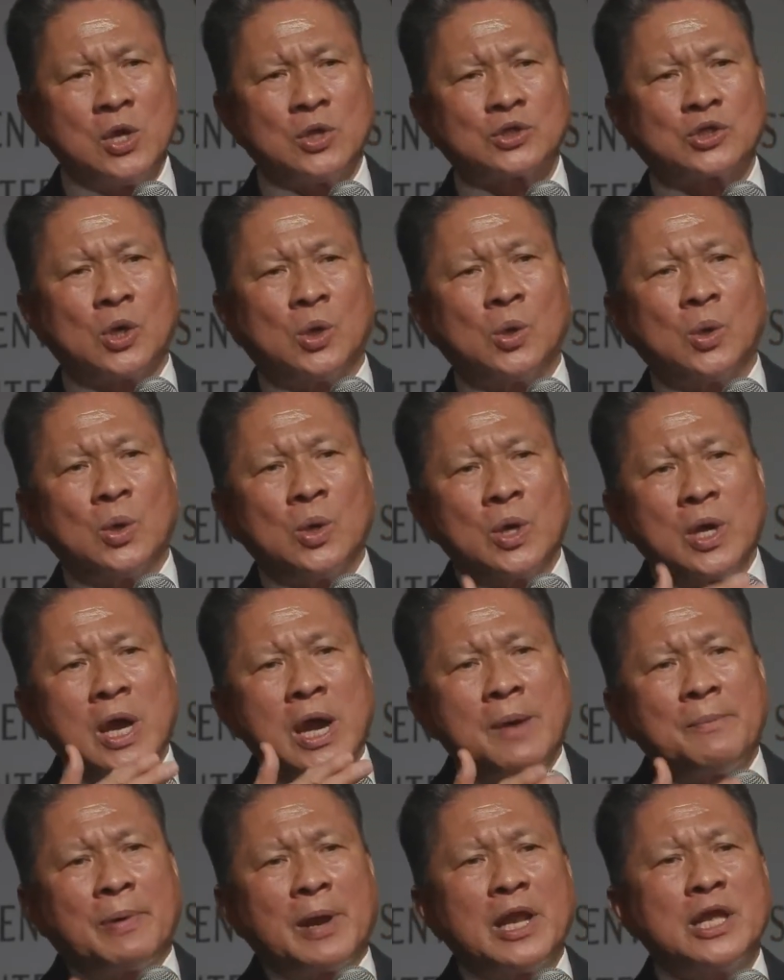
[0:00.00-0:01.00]
So
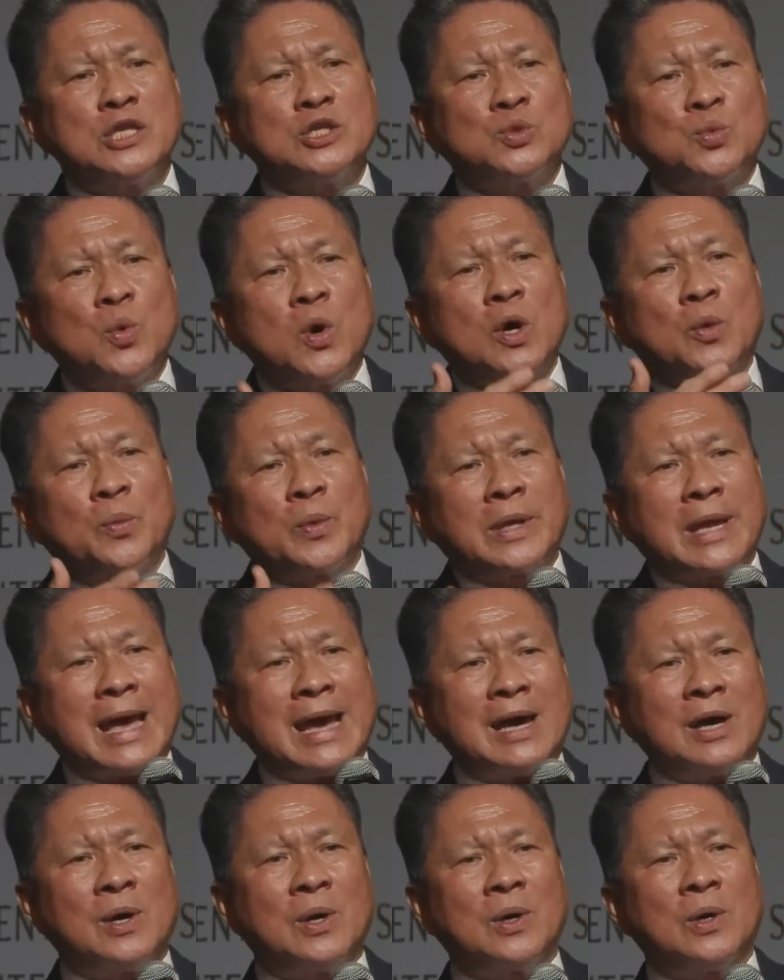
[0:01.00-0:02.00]
please work with
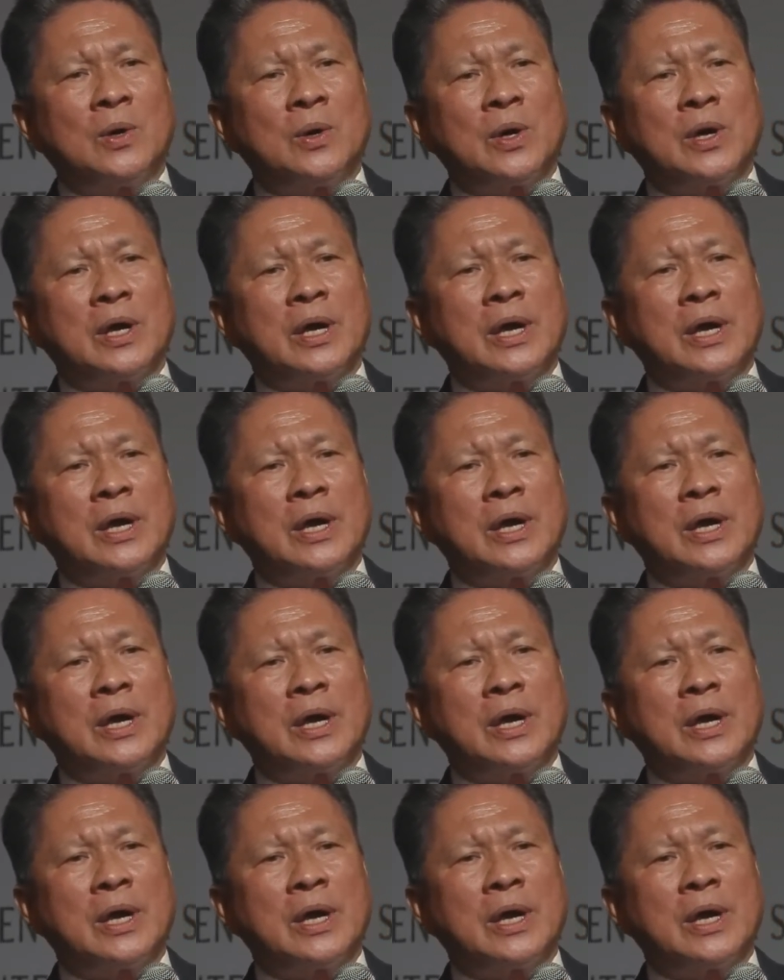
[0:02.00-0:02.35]
our